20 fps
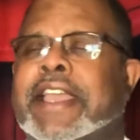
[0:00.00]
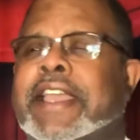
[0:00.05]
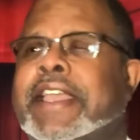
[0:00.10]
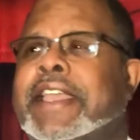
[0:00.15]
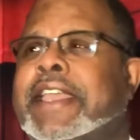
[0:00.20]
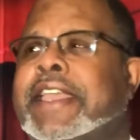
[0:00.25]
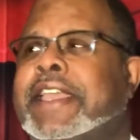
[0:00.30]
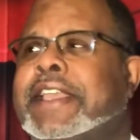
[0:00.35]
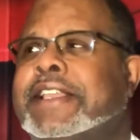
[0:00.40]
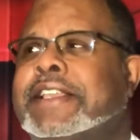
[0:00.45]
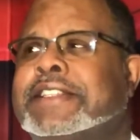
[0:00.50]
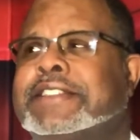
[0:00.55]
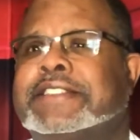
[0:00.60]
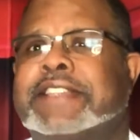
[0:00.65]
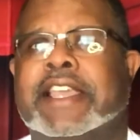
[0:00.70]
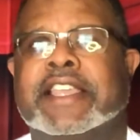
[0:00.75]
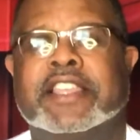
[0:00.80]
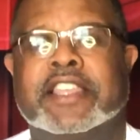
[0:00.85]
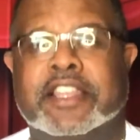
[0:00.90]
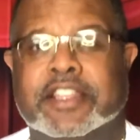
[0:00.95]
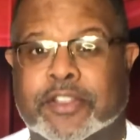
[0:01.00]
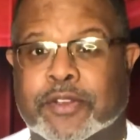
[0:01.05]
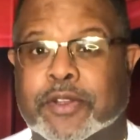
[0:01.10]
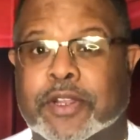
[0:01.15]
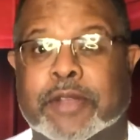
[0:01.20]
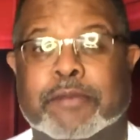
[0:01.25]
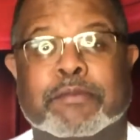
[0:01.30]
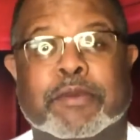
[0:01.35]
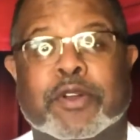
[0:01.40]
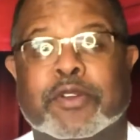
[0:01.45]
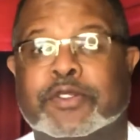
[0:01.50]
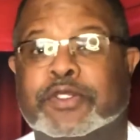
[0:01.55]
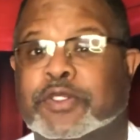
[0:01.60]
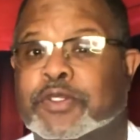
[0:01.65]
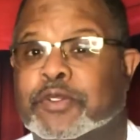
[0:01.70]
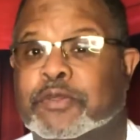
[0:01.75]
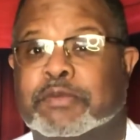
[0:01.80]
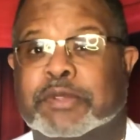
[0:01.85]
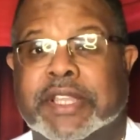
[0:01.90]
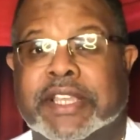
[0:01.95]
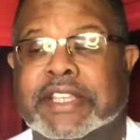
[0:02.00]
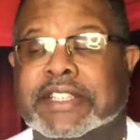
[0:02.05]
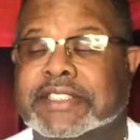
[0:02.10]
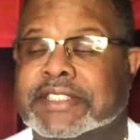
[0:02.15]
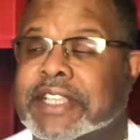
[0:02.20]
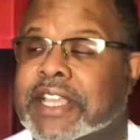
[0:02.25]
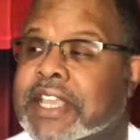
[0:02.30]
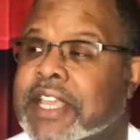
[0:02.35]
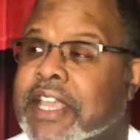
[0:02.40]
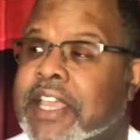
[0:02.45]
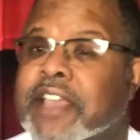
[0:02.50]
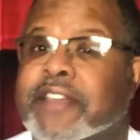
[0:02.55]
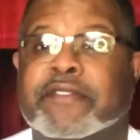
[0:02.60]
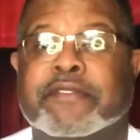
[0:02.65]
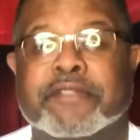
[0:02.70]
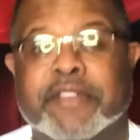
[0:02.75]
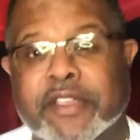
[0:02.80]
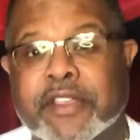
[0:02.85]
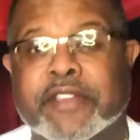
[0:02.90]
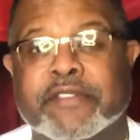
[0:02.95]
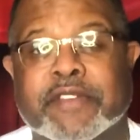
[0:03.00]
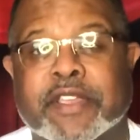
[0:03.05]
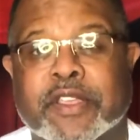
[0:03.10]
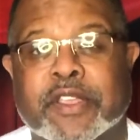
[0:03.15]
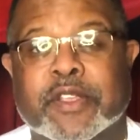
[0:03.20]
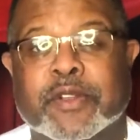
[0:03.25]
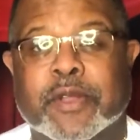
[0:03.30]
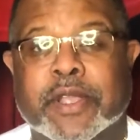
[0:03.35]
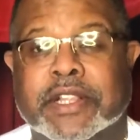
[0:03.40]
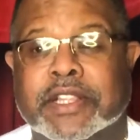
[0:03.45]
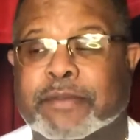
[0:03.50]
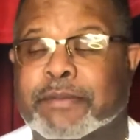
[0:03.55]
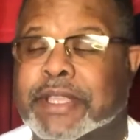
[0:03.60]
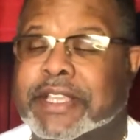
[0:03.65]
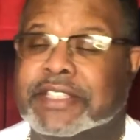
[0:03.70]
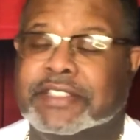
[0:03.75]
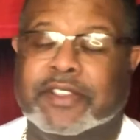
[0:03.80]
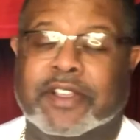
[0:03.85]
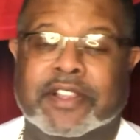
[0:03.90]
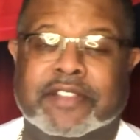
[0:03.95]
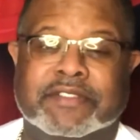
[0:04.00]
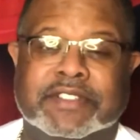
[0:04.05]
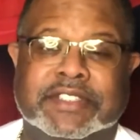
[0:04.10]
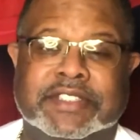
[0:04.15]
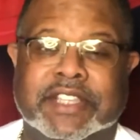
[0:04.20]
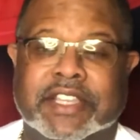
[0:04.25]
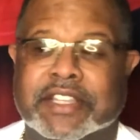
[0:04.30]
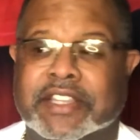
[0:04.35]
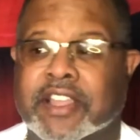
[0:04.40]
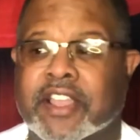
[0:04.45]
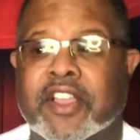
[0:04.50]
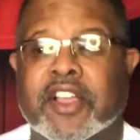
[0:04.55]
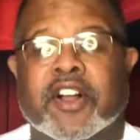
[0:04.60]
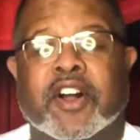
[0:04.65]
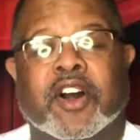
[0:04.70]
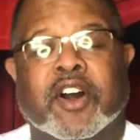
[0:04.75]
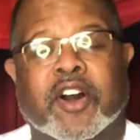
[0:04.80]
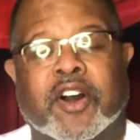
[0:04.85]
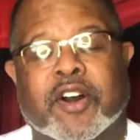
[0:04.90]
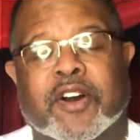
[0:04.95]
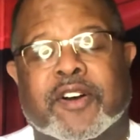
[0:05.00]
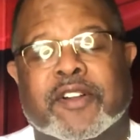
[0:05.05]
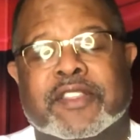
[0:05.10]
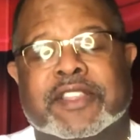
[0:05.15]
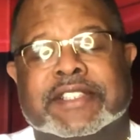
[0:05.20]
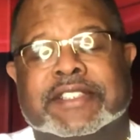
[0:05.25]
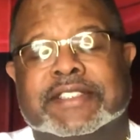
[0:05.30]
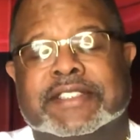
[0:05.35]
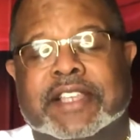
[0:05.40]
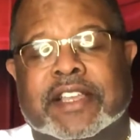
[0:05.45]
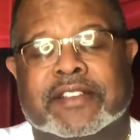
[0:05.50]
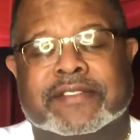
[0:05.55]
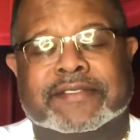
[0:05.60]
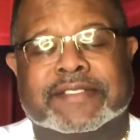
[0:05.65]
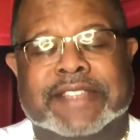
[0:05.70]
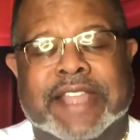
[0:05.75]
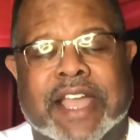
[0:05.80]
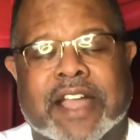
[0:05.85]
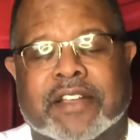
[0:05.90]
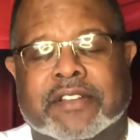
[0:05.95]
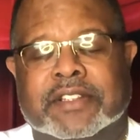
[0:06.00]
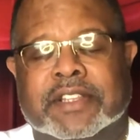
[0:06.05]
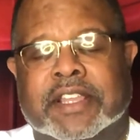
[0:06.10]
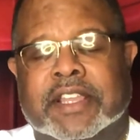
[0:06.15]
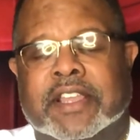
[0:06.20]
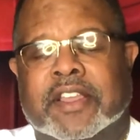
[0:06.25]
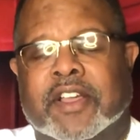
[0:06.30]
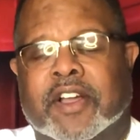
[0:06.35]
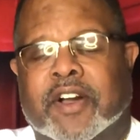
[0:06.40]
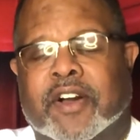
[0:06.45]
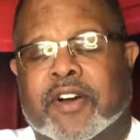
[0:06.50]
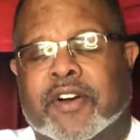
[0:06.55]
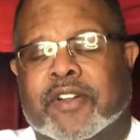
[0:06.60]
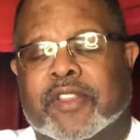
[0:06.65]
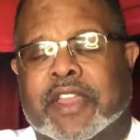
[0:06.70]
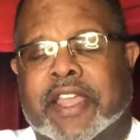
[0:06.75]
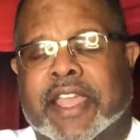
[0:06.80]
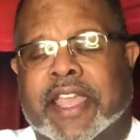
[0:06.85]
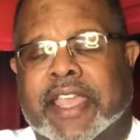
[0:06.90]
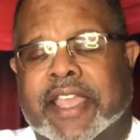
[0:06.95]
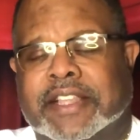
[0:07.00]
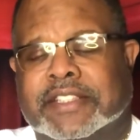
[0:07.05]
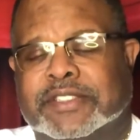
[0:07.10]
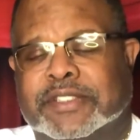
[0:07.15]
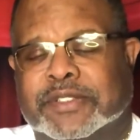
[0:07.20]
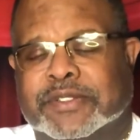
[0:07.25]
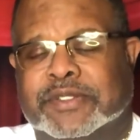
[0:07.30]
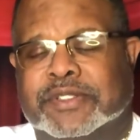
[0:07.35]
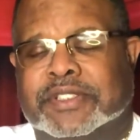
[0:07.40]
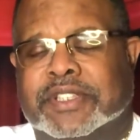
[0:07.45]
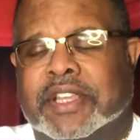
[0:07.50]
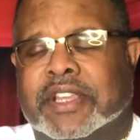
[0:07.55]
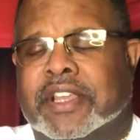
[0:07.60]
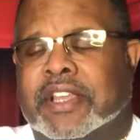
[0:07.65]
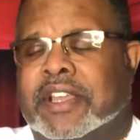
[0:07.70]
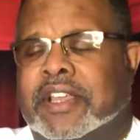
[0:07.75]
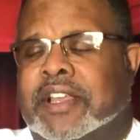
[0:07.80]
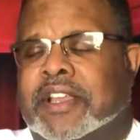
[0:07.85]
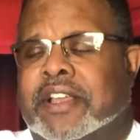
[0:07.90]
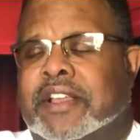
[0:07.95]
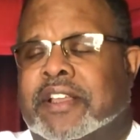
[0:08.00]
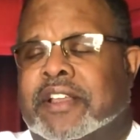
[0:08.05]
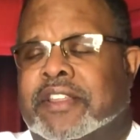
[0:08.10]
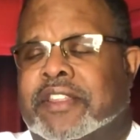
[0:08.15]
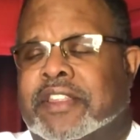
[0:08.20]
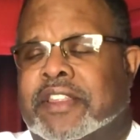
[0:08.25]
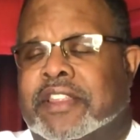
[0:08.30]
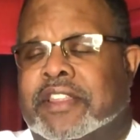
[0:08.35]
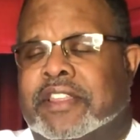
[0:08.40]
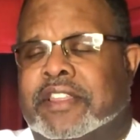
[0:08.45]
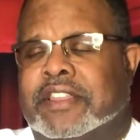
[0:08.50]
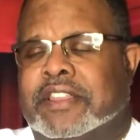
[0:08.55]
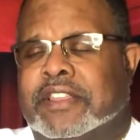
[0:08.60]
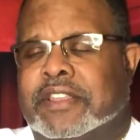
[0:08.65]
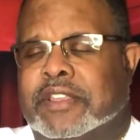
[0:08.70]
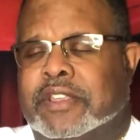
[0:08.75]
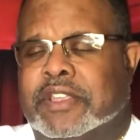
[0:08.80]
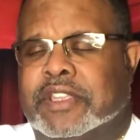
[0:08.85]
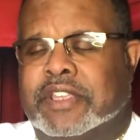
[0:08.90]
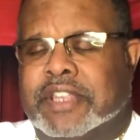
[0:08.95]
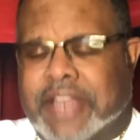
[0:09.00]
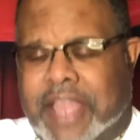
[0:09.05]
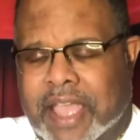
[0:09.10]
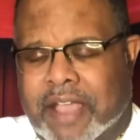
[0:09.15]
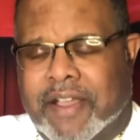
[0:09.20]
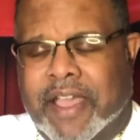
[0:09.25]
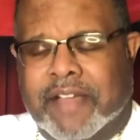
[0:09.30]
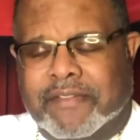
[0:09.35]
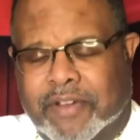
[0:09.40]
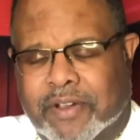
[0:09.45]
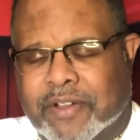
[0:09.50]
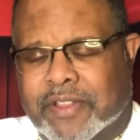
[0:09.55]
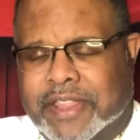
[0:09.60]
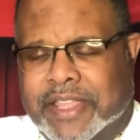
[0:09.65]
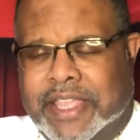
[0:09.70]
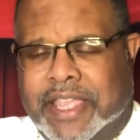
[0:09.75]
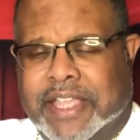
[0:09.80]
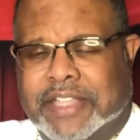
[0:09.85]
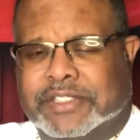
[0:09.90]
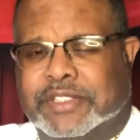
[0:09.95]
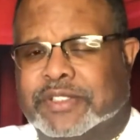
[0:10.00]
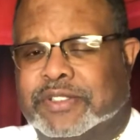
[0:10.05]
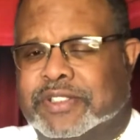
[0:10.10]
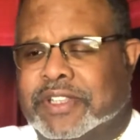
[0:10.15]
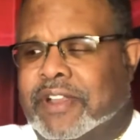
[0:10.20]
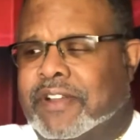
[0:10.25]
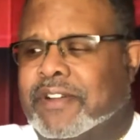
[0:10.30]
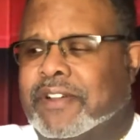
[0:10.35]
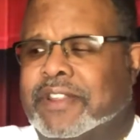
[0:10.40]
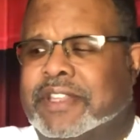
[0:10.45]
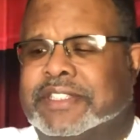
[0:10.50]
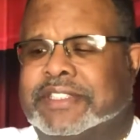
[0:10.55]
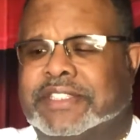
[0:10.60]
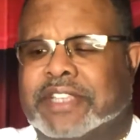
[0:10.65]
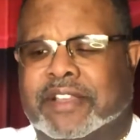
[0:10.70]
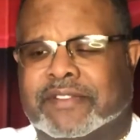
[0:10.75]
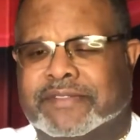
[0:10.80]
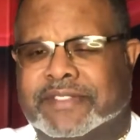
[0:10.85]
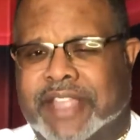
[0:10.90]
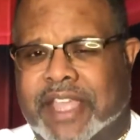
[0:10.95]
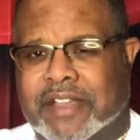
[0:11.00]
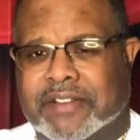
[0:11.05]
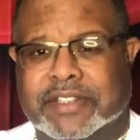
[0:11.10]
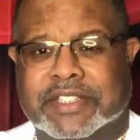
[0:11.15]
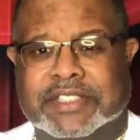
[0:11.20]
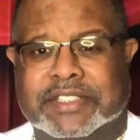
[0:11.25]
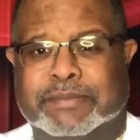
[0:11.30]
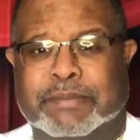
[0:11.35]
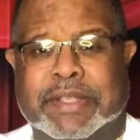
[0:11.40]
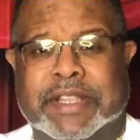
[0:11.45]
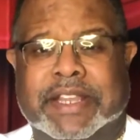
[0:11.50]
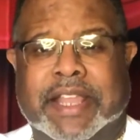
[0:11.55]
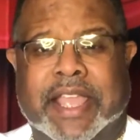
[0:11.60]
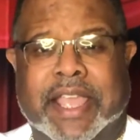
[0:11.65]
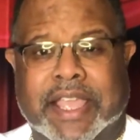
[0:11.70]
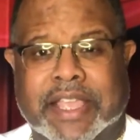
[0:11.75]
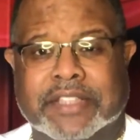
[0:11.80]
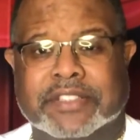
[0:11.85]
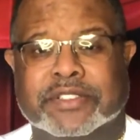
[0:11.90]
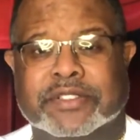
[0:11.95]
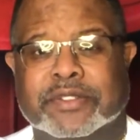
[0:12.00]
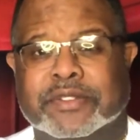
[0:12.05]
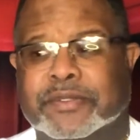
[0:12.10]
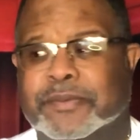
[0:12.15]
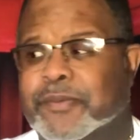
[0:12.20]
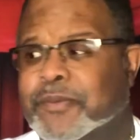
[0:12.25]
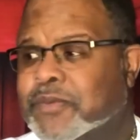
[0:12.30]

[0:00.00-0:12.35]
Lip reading: It can take you into an emotional place very, very quickly, because all of a sudden, all the self-doubt, all the answers, you now have all the answers. All the self-doubt has been answered.